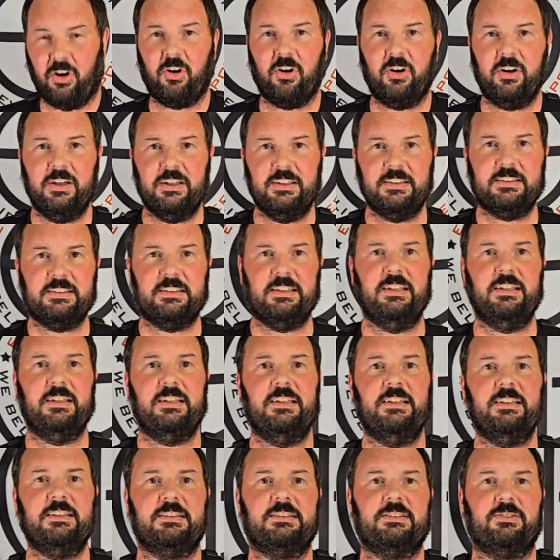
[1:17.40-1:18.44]
harness, it
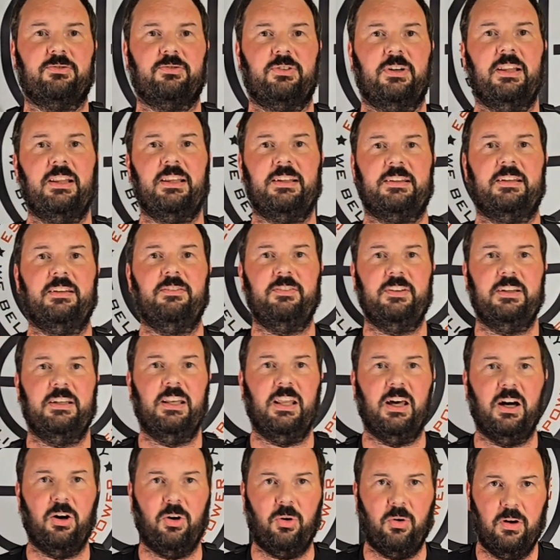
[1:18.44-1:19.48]
is relatively
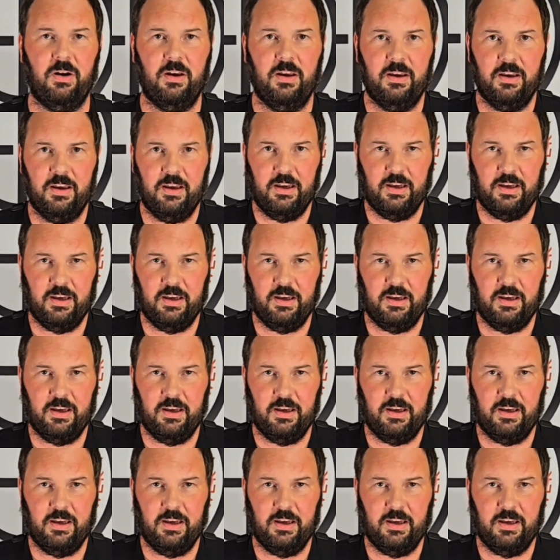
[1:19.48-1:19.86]
low.